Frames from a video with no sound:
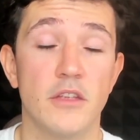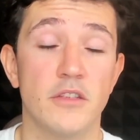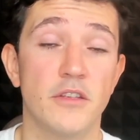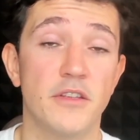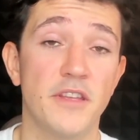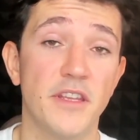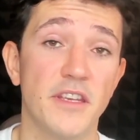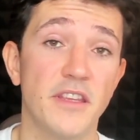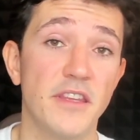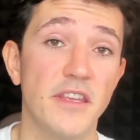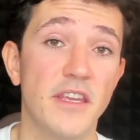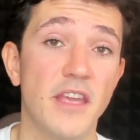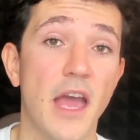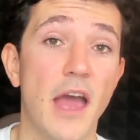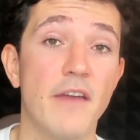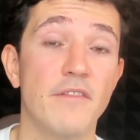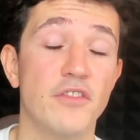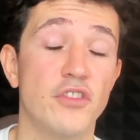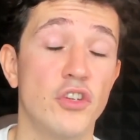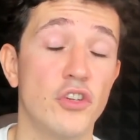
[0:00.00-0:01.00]
The technique
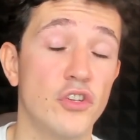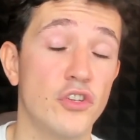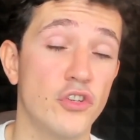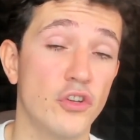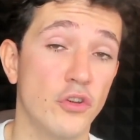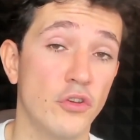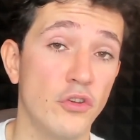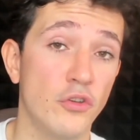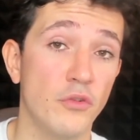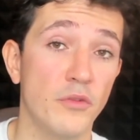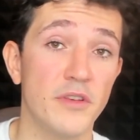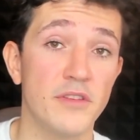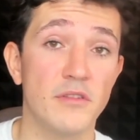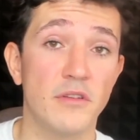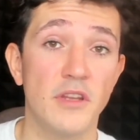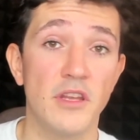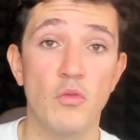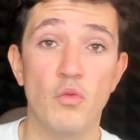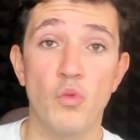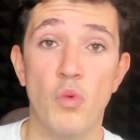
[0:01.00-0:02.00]
I've just shown you is
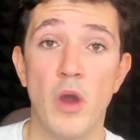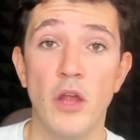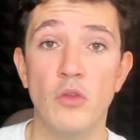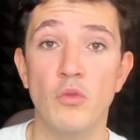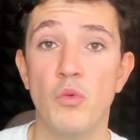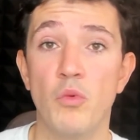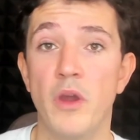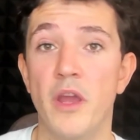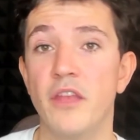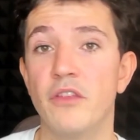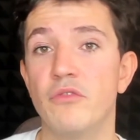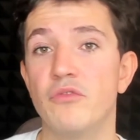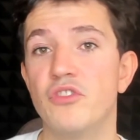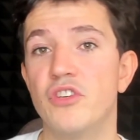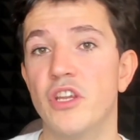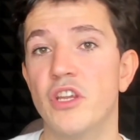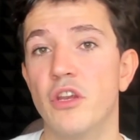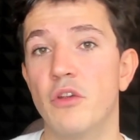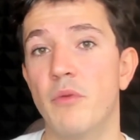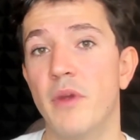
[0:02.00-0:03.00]
only one way to
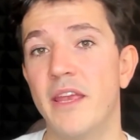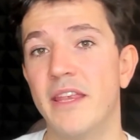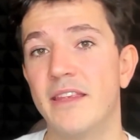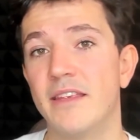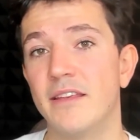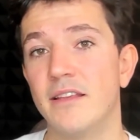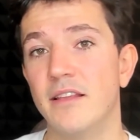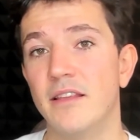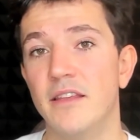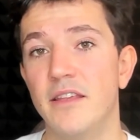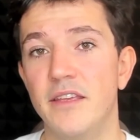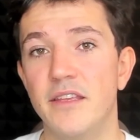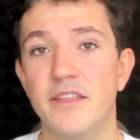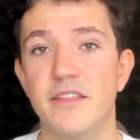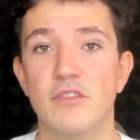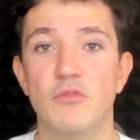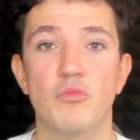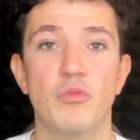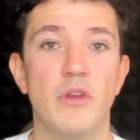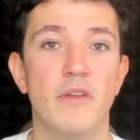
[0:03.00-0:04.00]
generate
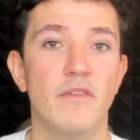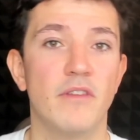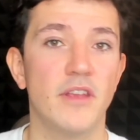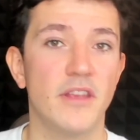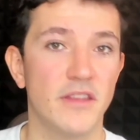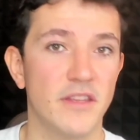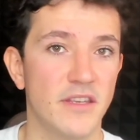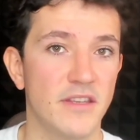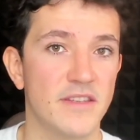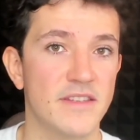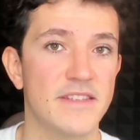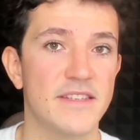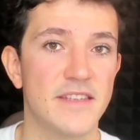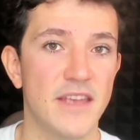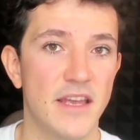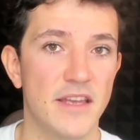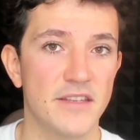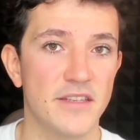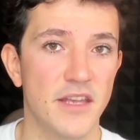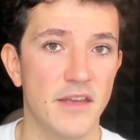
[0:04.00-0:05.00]
leads with LinkedIn
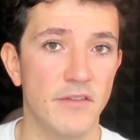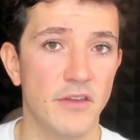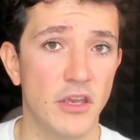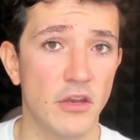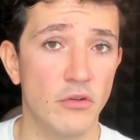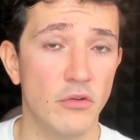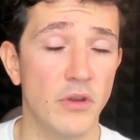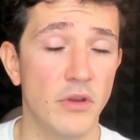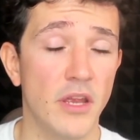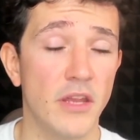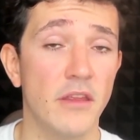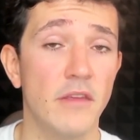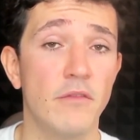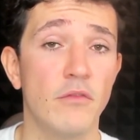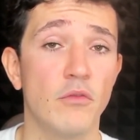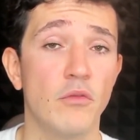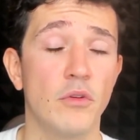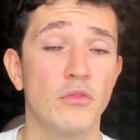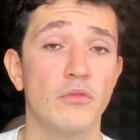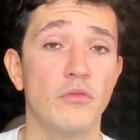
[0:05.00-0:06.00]
Sales Navigator. And
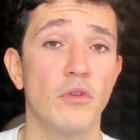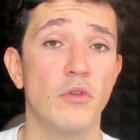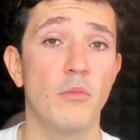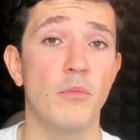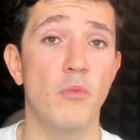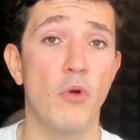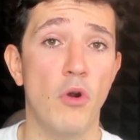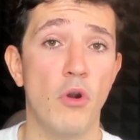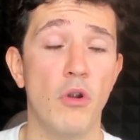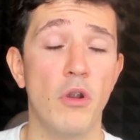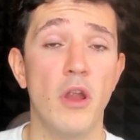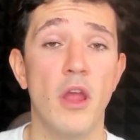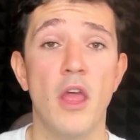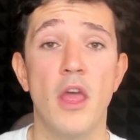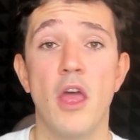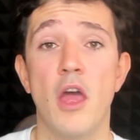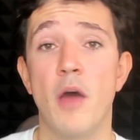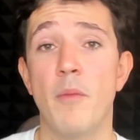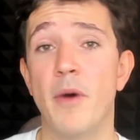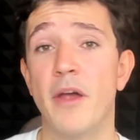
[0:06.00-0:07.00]
if you want to know more
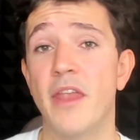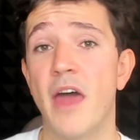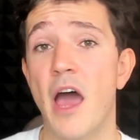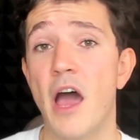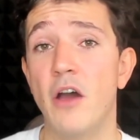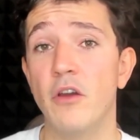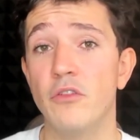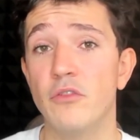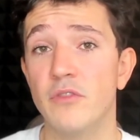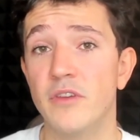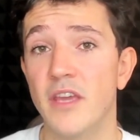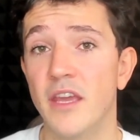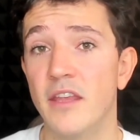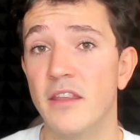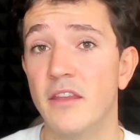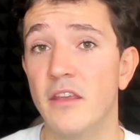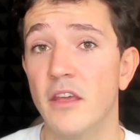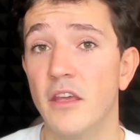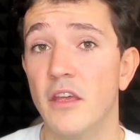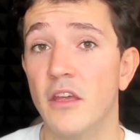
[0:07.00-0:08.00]
about how you
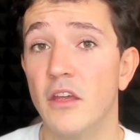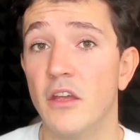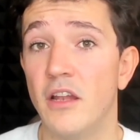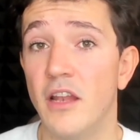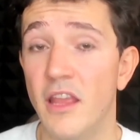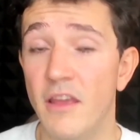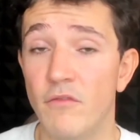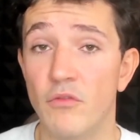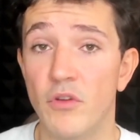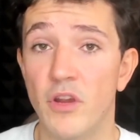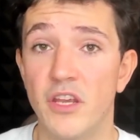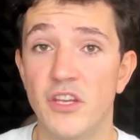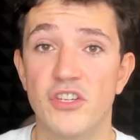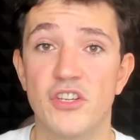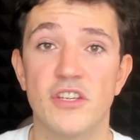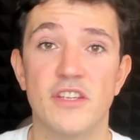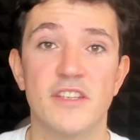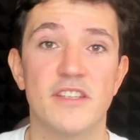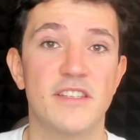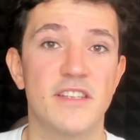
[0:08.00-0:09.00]
can
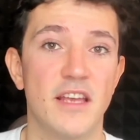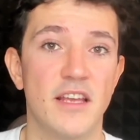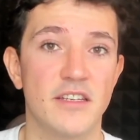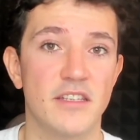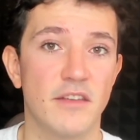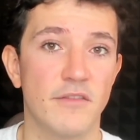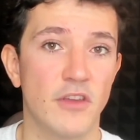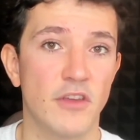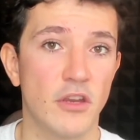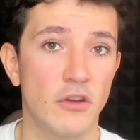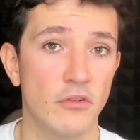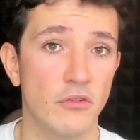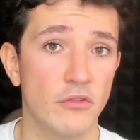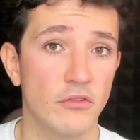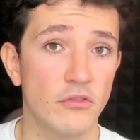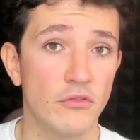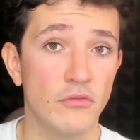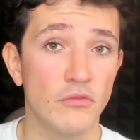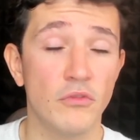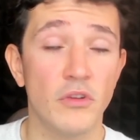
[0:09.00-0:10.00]
leverage Sales Navigator
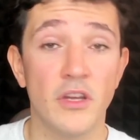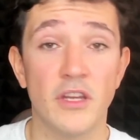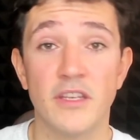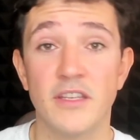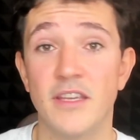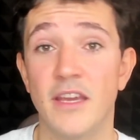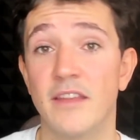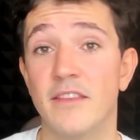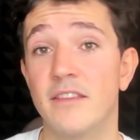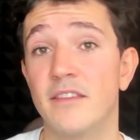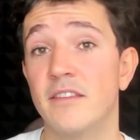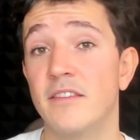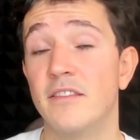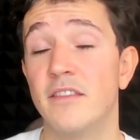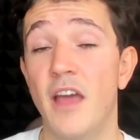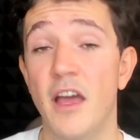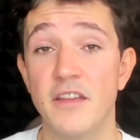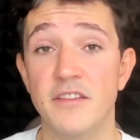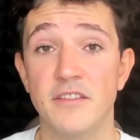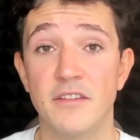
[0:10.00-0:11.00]
to get
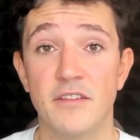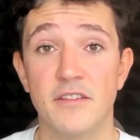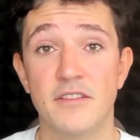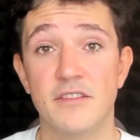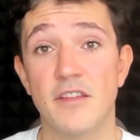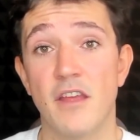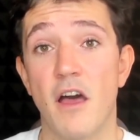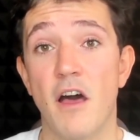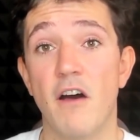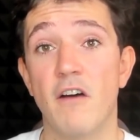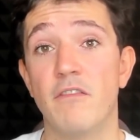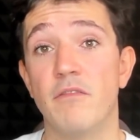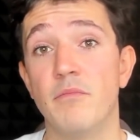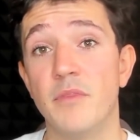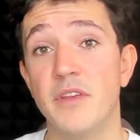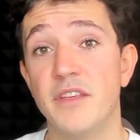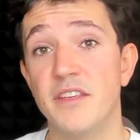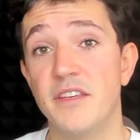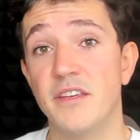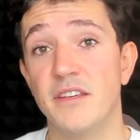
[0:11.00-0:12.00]
thousands of
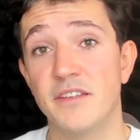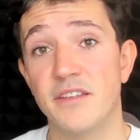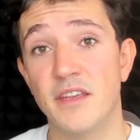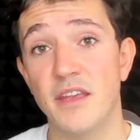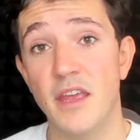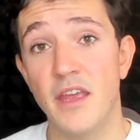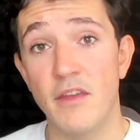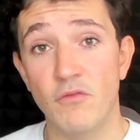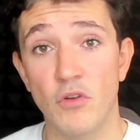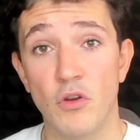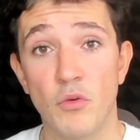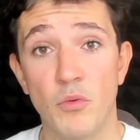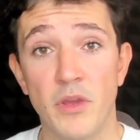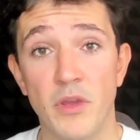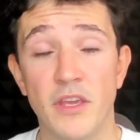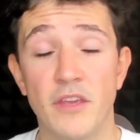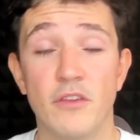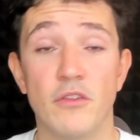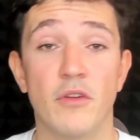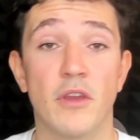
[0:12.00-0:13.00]
meetings every
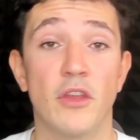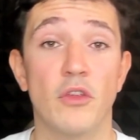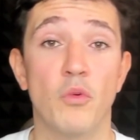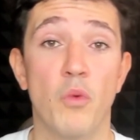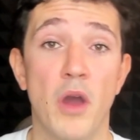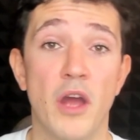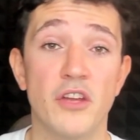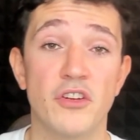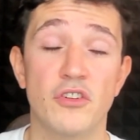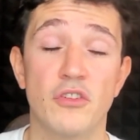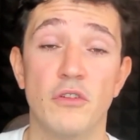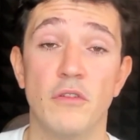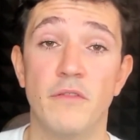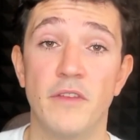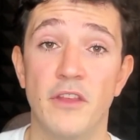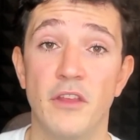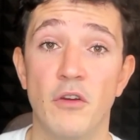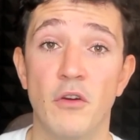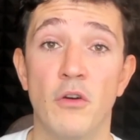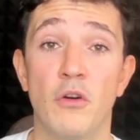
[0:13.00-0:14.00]
week, you can watch the
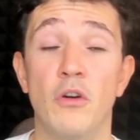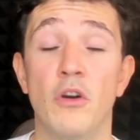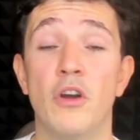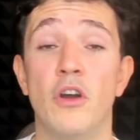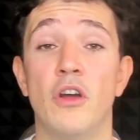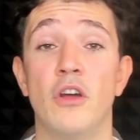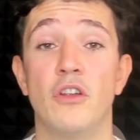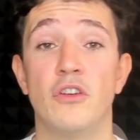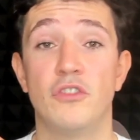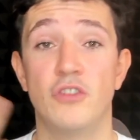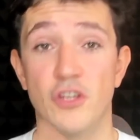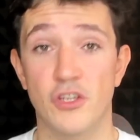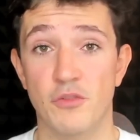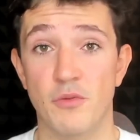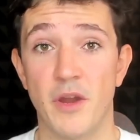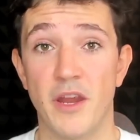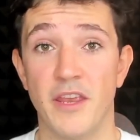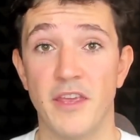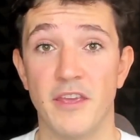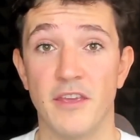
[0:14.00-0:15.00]
video
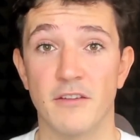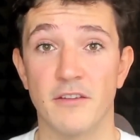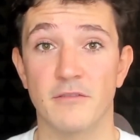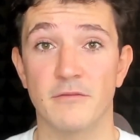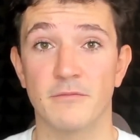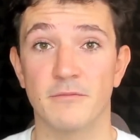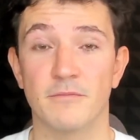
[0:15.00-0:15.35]
just right here.